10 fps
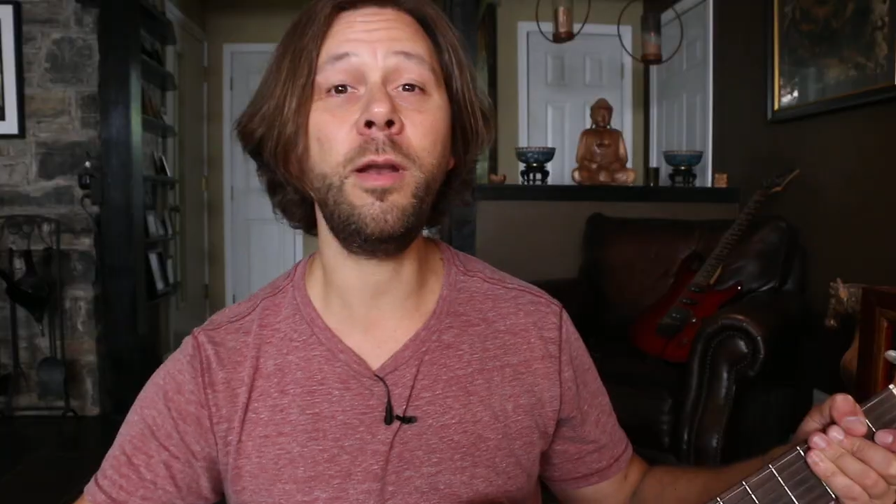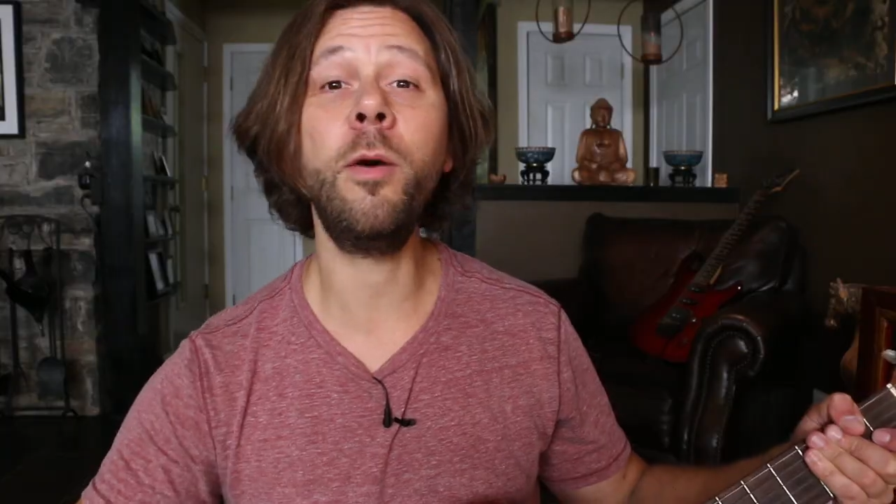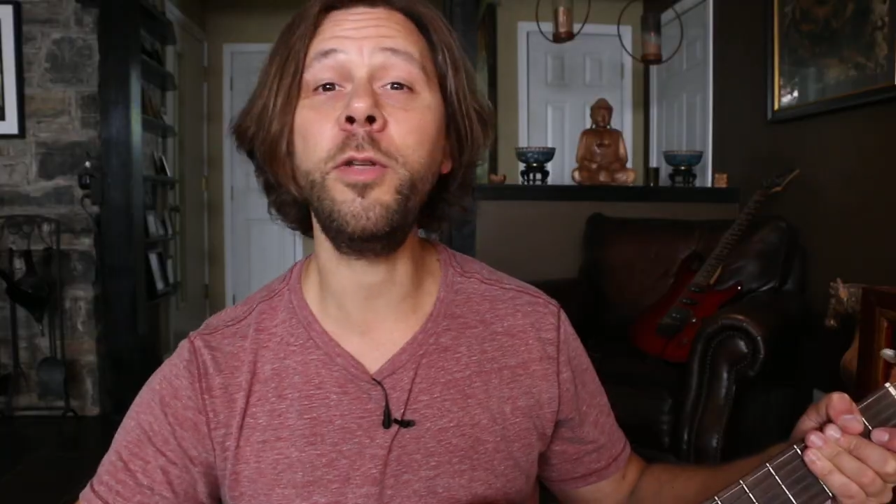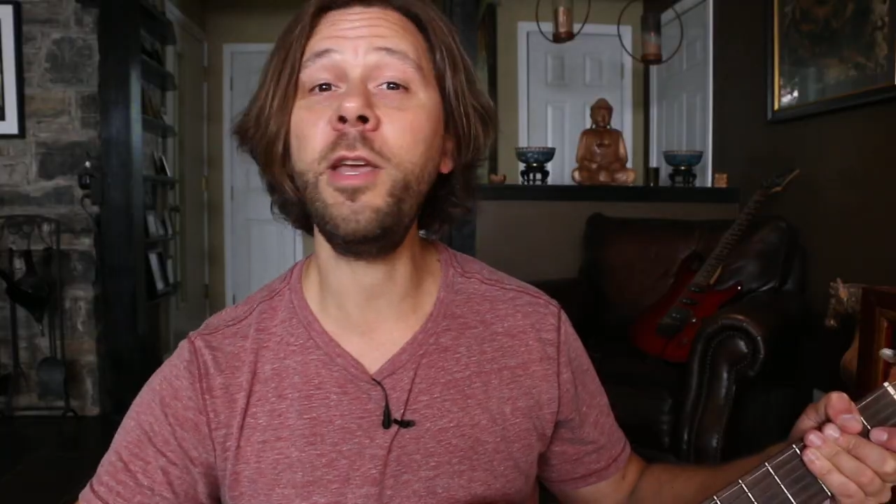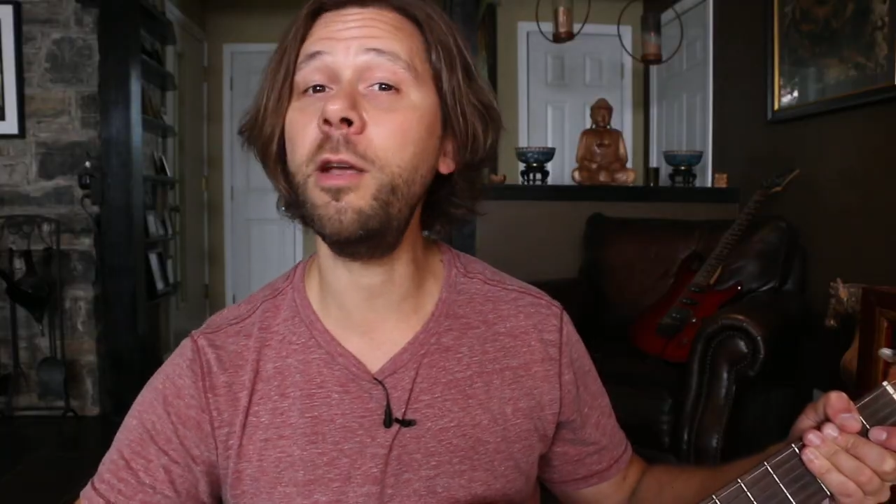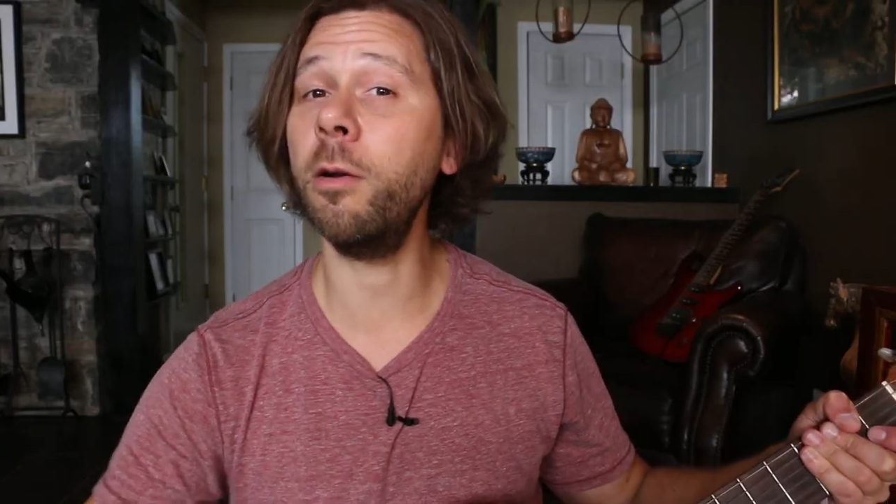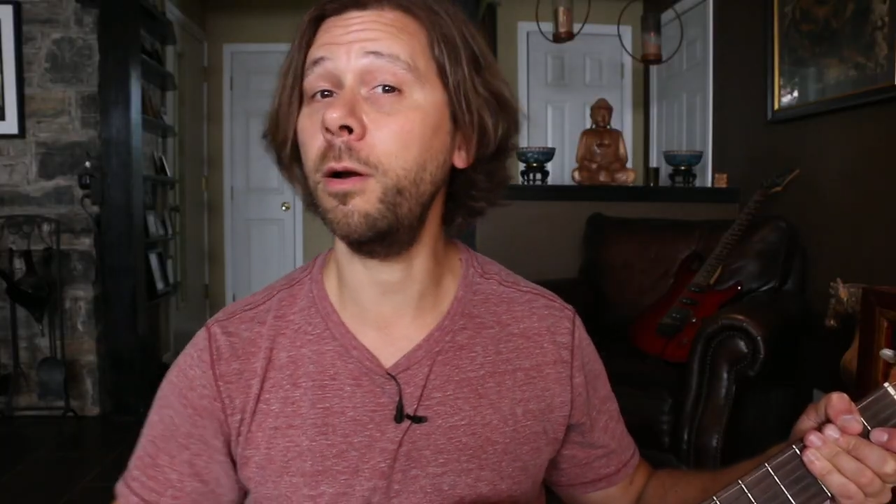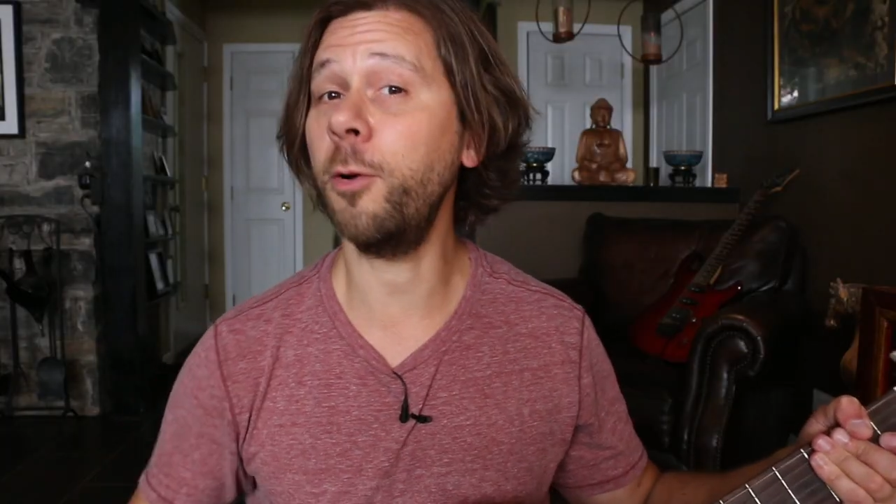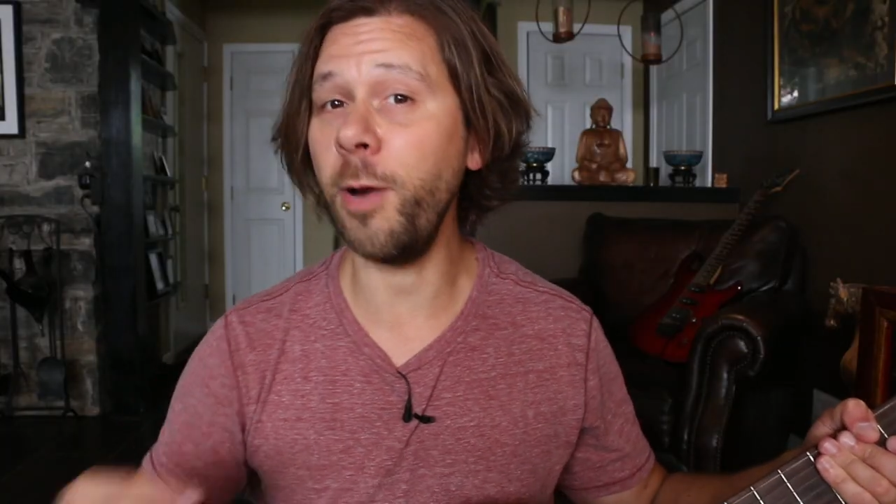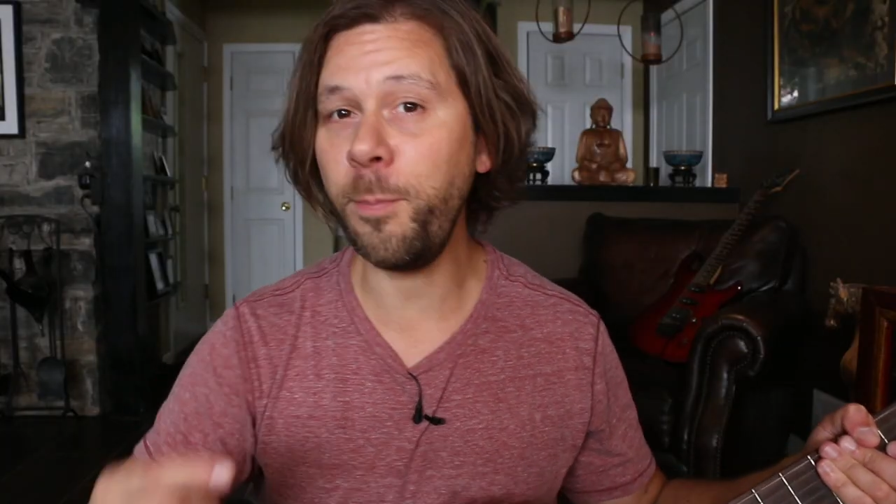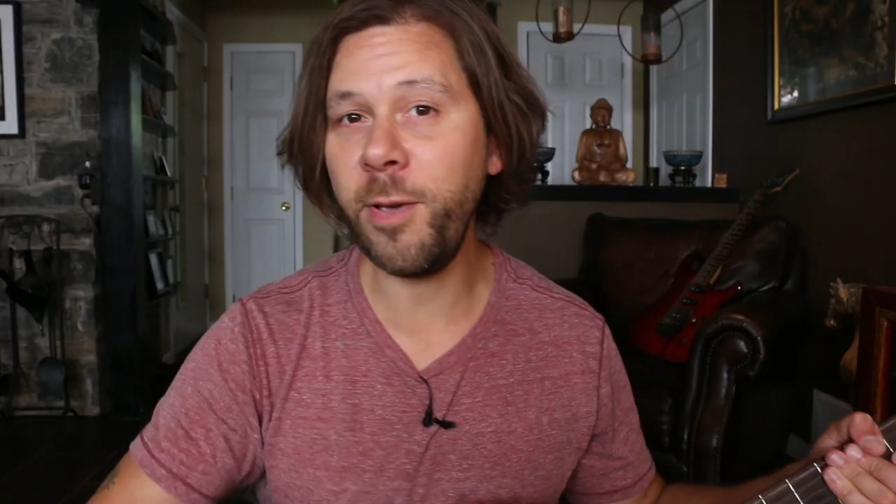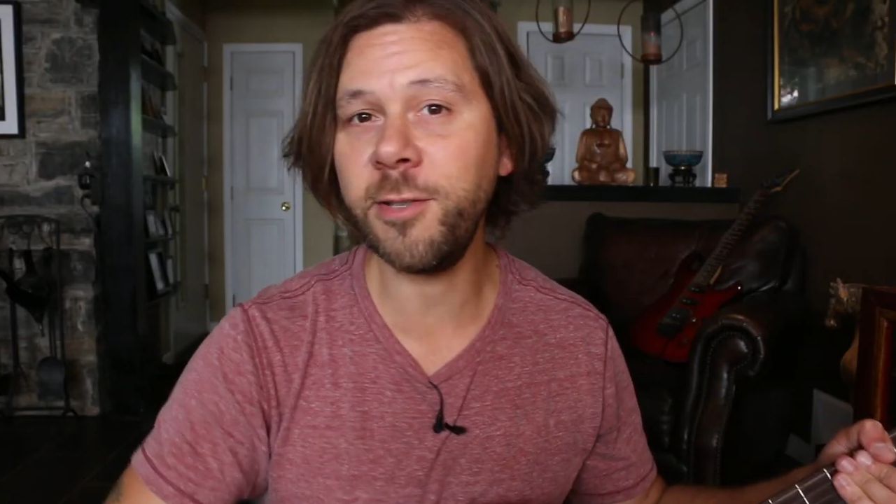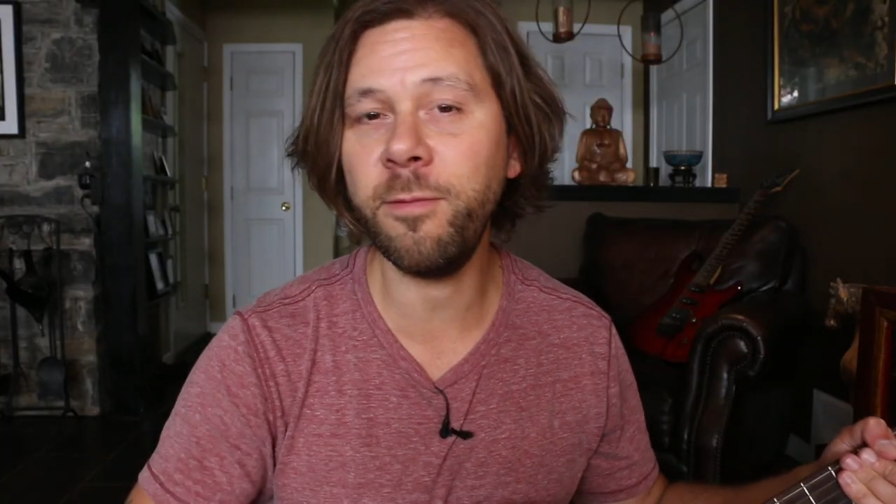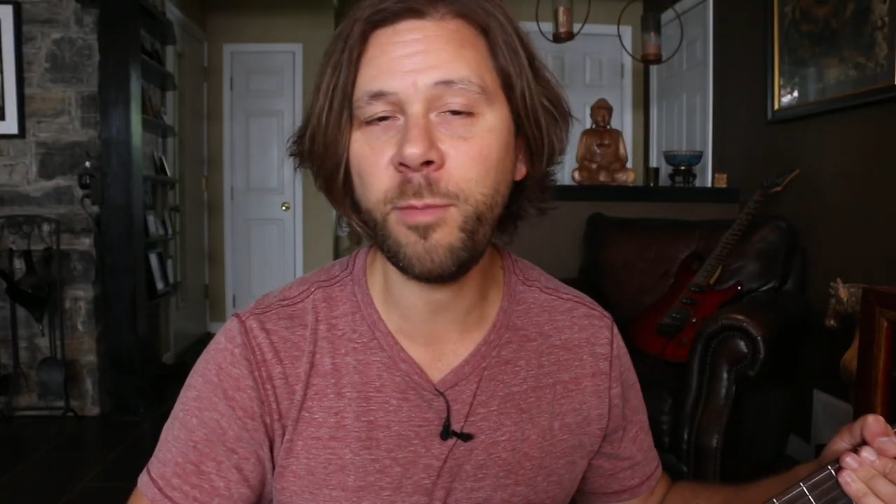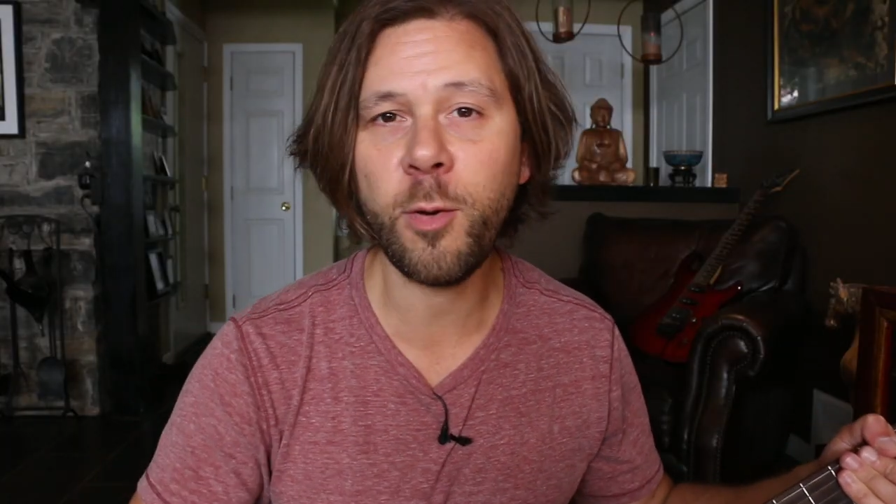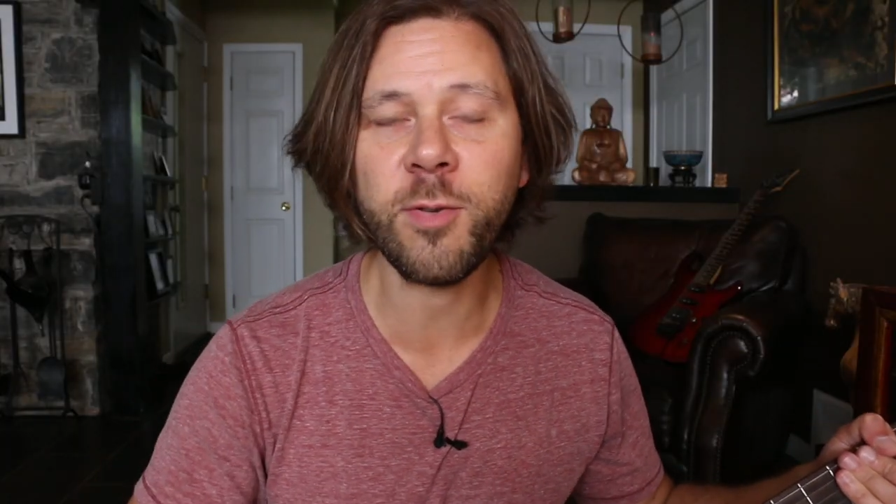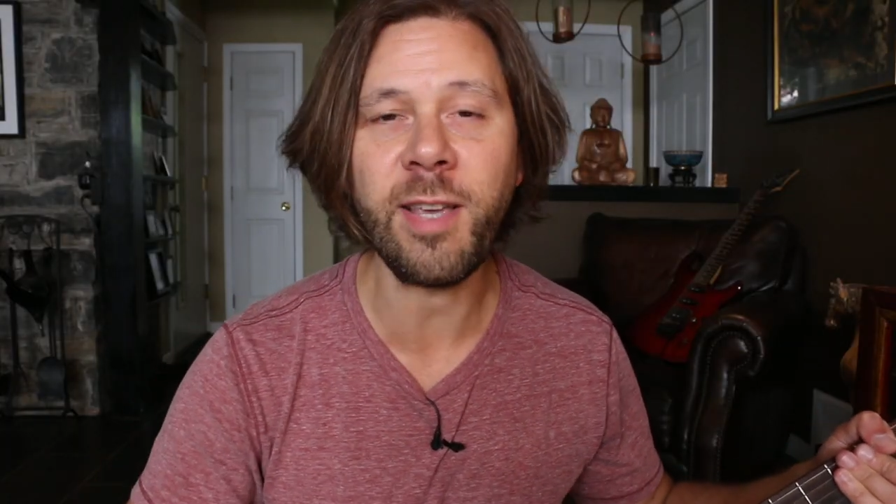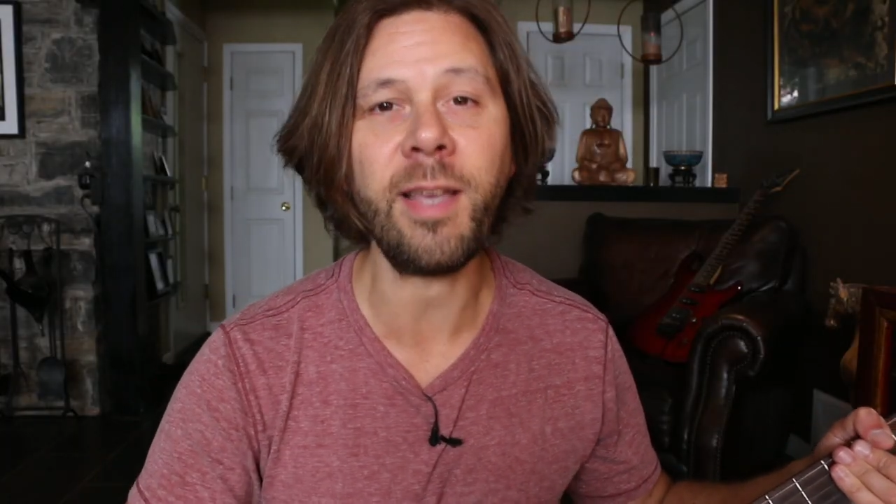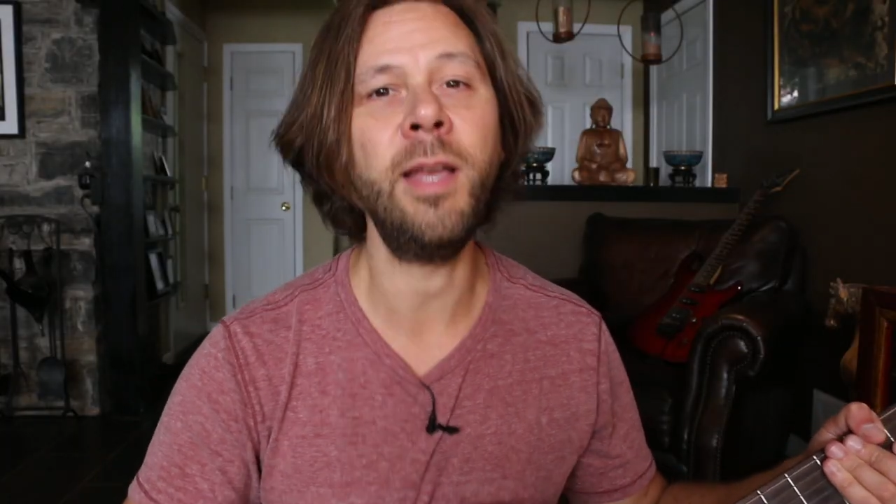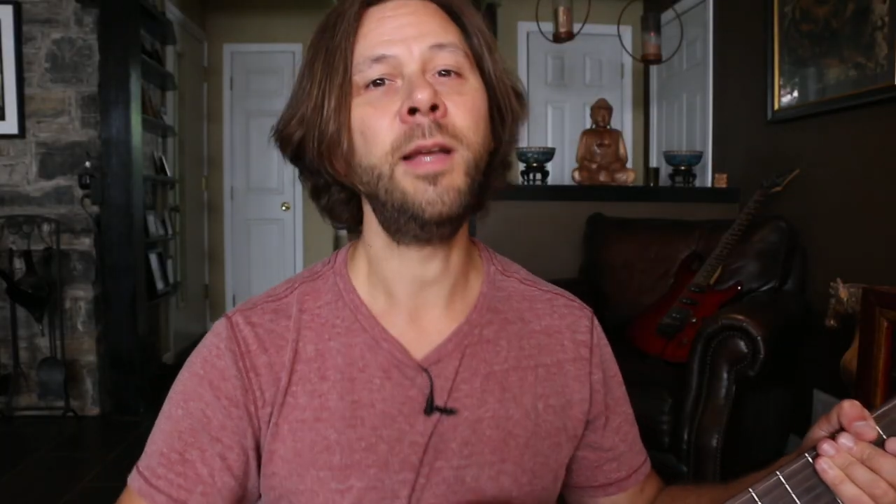you know when you hear a great piece of
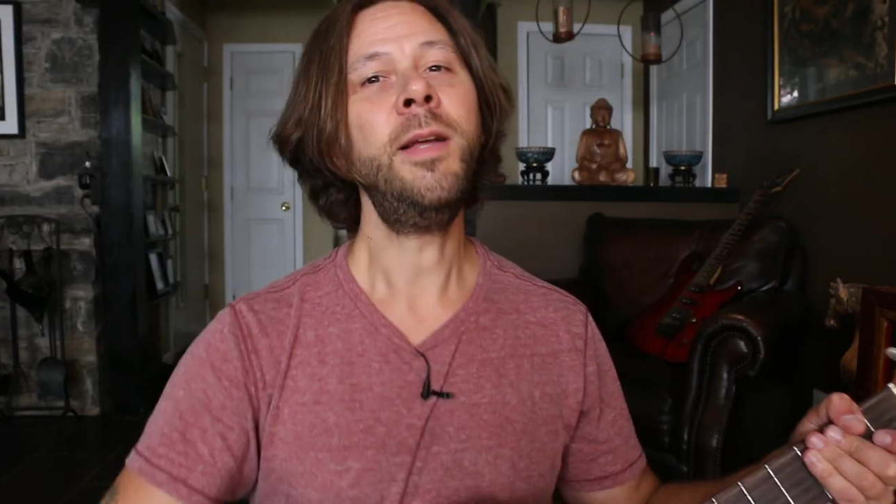music.